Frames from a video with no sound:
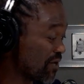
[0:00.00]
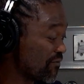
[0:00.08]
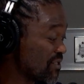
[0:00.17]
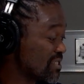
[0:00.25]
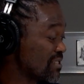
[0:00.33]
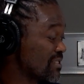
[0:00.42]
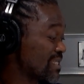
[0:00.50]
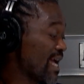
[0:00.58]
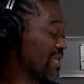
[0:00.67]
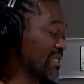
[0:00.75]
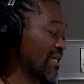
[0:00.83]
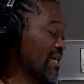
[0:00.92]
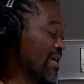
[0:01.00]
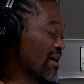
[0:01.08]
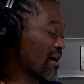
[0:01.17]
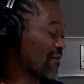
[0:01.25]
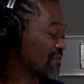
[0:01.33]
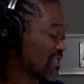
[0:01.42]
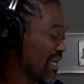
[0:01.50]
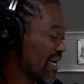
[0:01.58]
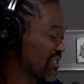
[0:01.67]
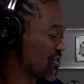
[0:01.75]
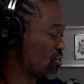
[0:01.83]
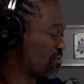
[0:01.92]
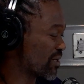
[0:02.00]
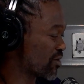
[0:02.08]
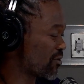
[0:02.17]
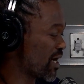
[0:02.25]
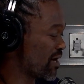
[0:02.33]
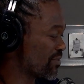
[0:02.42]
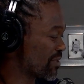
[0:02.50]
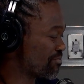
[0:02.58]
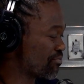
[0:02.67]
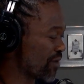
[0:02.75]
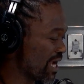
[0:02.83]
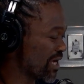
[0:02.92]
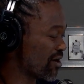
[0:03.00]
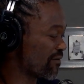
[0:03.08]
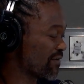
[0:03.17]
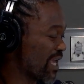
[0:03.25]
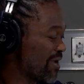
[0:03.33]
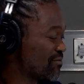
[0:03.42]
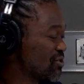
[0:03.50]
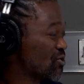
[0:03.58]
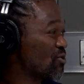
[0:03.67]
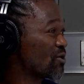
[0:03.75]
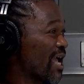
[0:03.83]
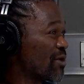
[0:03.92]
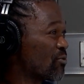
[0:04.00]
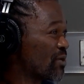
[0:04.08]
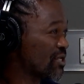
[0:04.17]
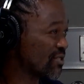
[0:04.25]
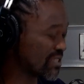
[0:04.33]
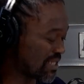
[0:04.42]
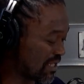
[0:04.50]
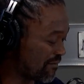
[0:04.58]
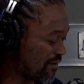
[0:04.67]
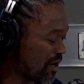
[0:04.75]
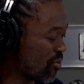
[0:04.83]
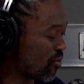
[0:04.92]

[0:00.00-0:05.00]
And if you're still standing after that, you will be crowned the brain of Cape Talk and win yourself a